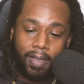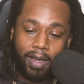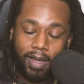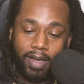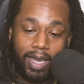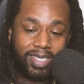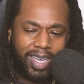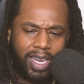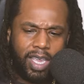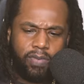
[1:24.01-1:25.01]
Uh, they
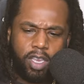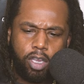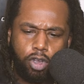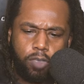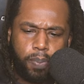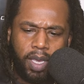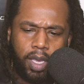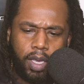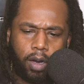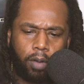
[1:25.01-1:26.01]
said he even used
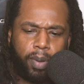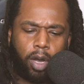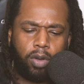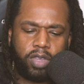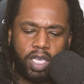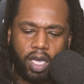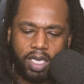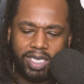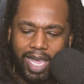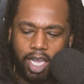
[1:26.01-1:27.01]
Big or Bone
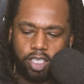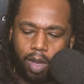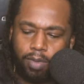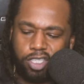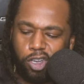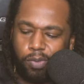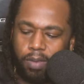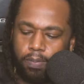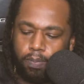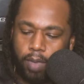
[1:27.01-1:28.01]
Thug style, so I'm
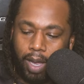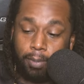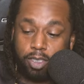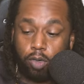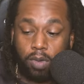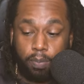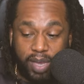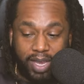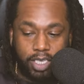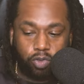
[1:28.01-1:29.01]
assuming I'm assuming
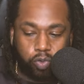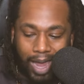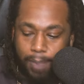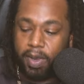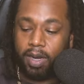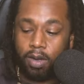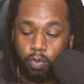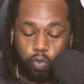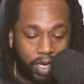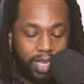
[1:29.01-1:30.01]
Big is rapping,
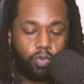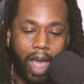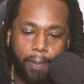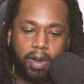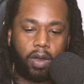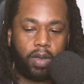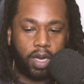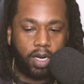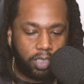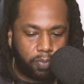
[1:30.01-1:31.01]
really rapping on
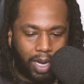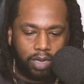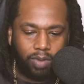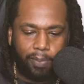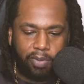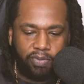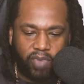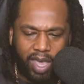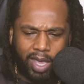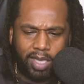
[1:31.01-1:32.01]
here, and he's probably rapping
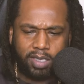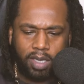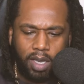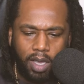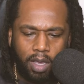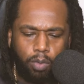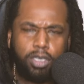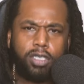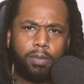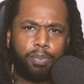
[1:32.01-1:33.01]
fast,
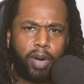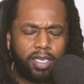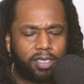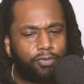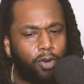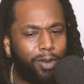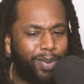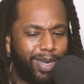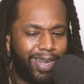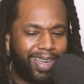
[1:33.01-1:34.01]
which is impressive for a
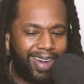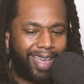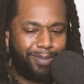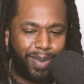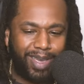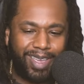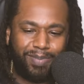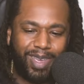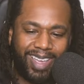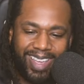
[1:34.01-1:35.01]
big nigga like
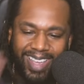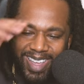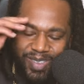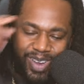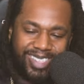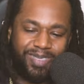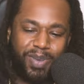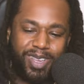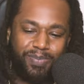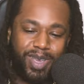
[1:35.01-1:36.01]
Big, man. Rest in
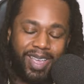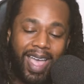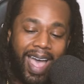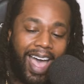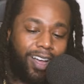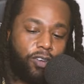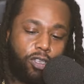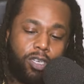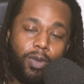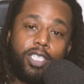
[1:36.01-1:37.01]
peace, Big. I ain't gonna do
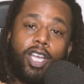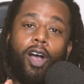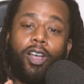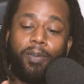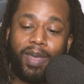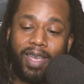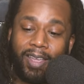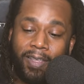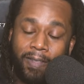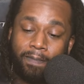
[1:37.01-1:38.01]
too much talking,
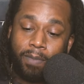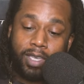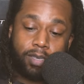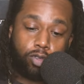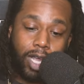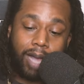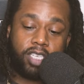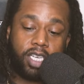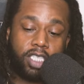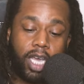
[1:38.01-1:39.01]
man. Subscribe
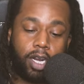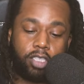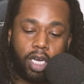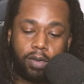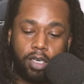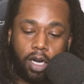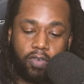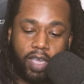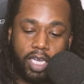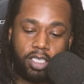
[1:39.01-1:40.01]
to the channel, turn on
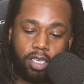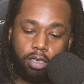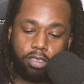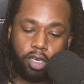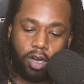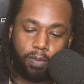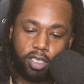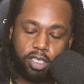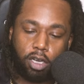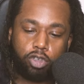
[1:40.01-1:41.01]
notifications on so you don't
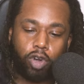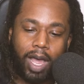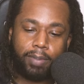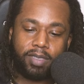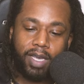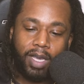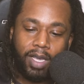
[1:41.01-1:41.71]
miss no drops.